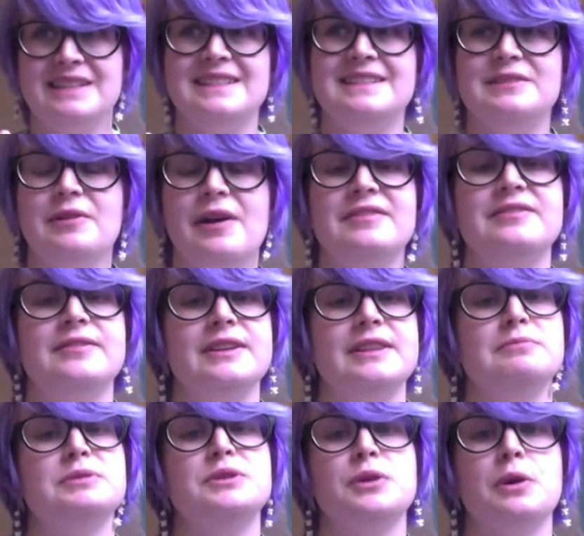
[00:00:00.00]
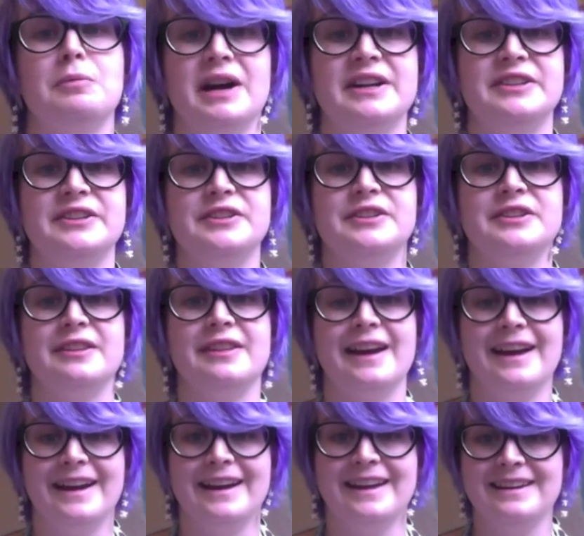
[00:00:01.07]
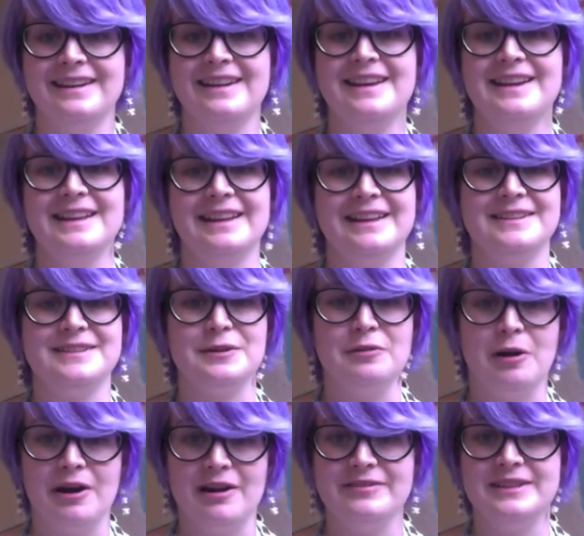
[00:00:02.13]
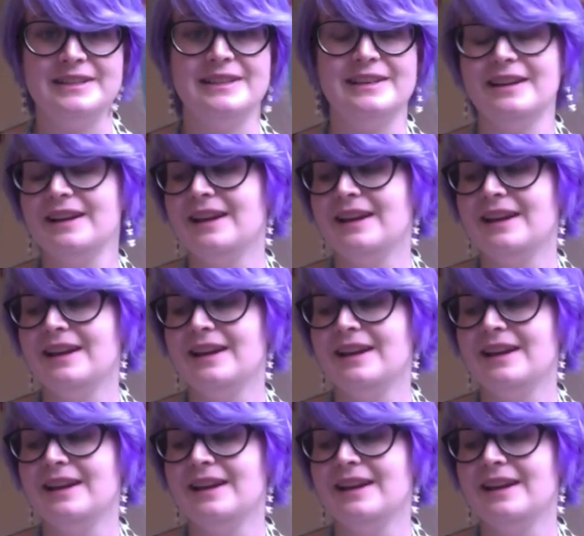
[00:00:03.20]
you have to feed them so much that, like so often,